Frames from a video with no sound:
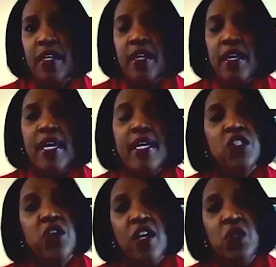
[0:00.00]
And it's
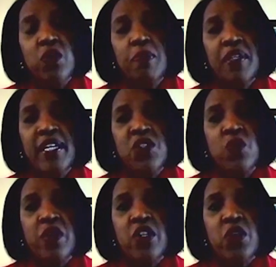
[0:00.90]
also a place
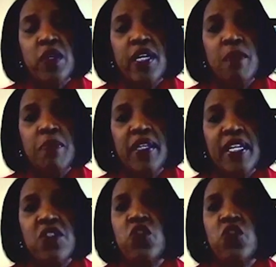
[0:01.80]
where you can place